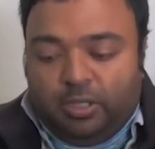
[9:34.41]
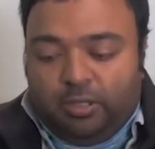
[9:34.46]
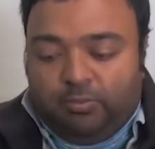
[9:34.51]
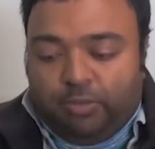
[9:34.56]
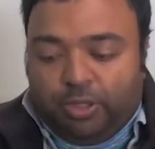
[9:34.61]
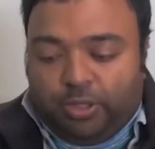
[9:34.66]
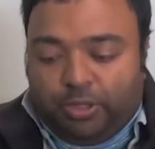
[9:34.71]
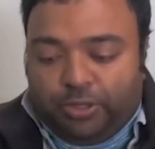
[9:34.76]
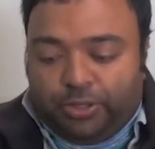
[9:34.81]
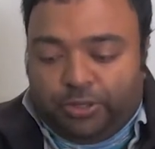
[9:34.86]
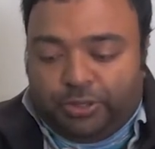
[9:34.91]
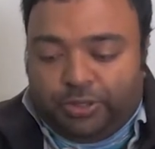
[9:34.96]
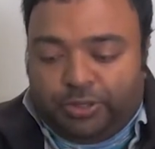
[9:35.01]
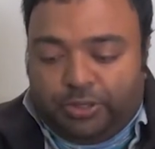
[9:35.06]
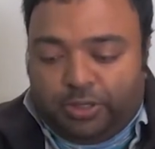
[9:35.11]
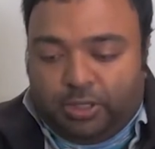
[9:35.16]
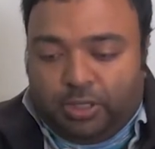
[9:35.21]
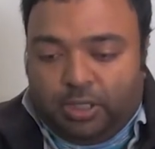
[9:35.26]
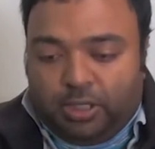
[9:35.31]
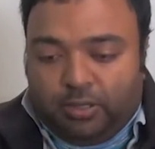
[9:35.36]

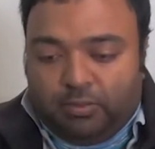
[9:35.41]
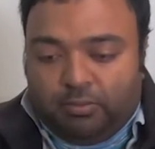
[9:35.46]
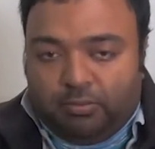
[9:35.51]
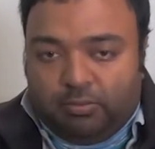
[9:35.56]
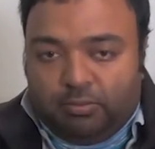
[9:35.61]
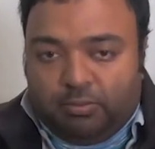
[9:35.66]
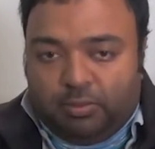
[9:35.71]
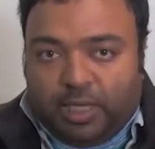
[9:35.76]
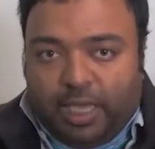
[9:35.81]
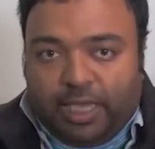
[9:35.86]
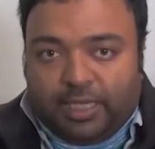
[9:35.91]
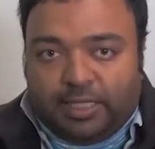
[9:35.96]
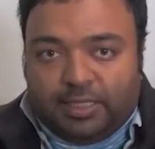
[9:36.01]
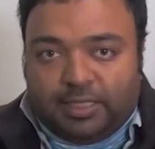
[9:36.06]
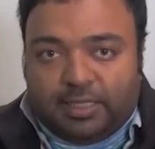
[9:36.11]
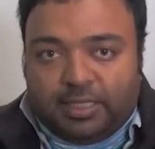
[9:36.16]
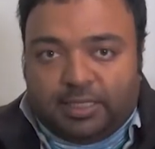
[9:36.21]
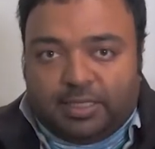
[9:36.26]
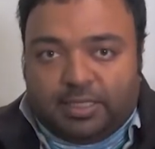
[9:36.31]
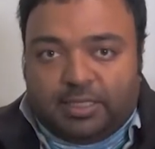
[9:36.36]
because, like he
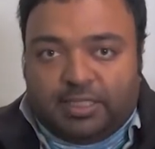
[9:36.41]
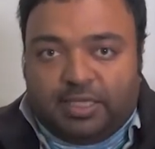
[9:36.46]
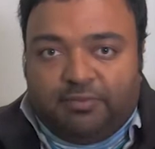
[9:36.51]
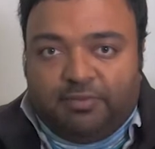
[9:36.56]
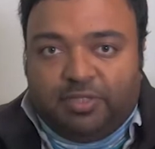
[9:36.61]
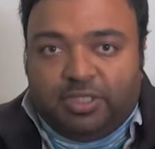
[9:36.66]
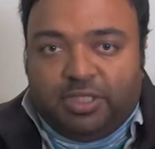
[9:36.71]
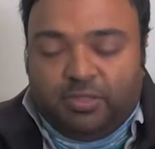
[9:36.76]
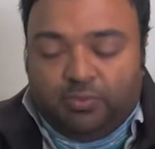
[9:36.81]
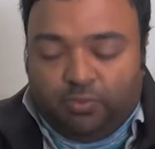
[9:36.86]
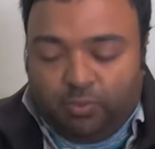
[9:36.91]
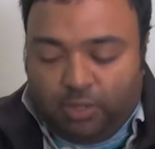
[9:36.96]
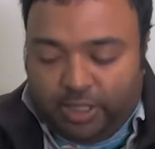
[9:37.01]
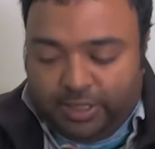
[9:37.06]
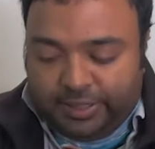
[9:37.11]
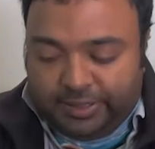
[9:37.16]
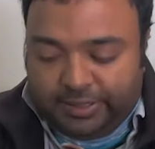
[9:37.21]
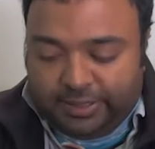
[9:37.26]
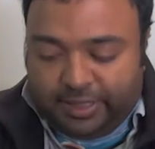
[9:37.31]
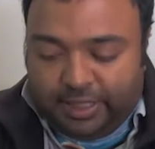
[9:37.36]
says, the 70
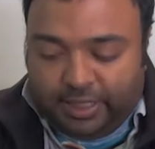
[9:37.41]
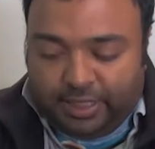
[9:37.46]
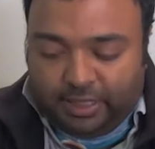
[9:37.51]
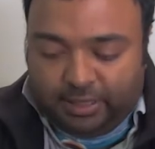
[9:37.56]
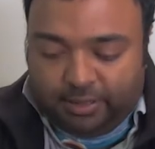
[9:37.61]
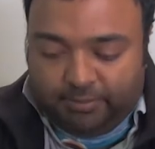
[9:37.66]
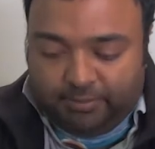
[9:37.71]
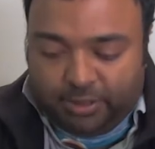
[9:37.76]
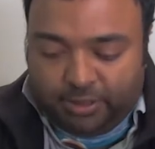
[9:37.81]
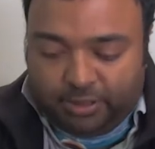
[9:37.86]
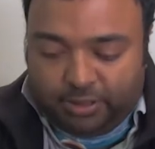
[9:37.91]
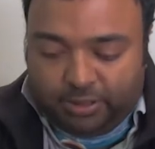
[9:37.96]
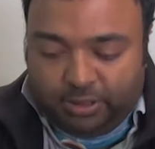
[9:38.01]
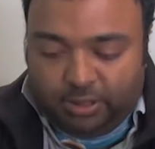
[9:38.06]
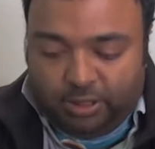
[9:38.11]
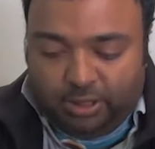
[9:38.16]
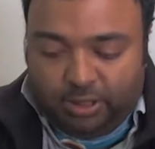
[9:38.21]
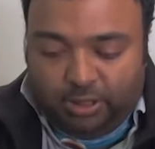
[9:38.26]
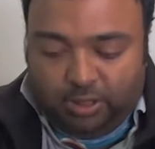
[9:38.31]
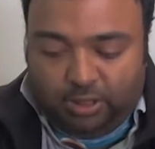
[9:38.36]
was getting a bit
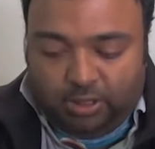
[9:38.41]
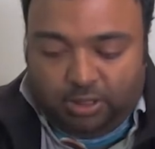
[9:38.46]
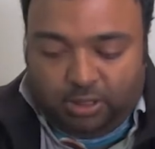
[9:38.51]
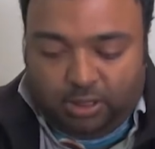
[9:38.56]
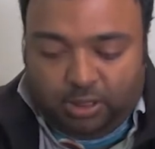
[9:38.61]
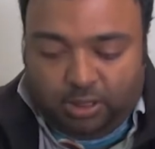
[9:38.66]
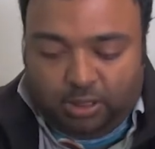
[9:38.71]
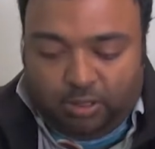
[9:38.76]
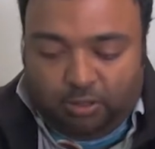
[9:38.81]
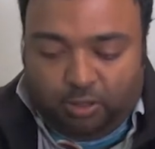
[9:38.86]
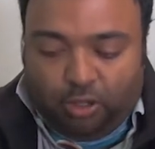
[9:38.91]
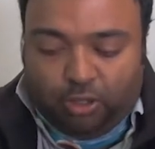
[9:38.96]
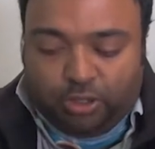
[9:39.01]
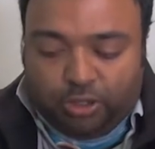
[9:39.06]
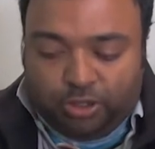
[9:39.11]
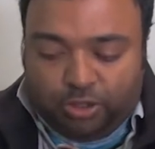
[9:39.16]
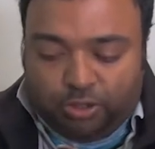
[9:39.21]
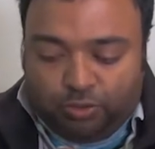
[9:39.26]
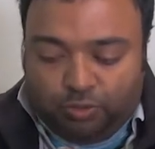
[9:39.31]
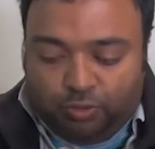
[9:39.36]
long
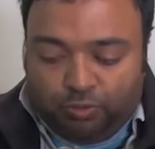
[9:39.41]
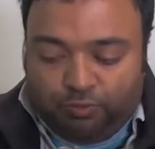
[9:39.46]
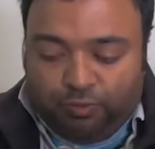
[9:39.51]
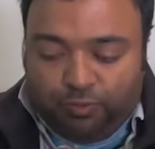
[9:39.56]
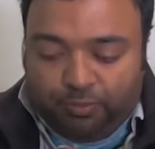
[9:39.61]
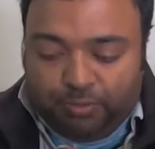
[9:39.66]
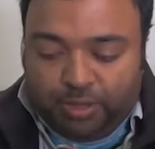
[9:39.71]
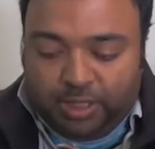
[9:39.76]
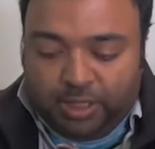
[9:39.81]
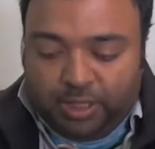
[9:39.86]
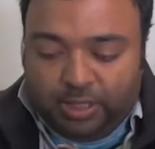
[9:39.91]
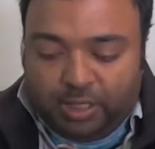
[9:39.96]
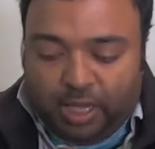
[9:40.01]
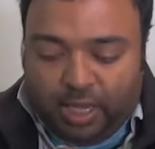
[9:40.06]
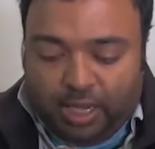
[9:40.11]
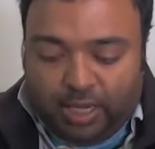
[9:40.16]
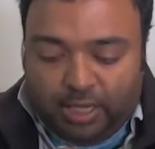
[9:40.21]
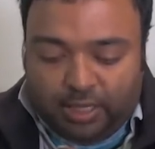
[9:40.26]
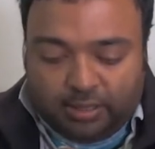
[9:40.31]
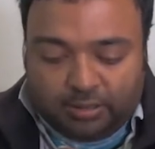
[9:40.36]
in the tooth for me,
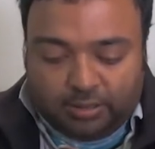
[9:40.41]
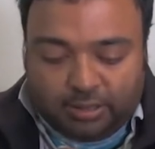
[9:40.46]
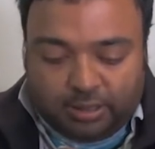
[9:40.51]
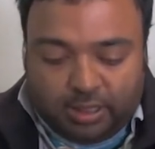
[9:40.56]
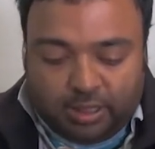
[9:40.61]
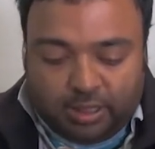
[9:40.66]
and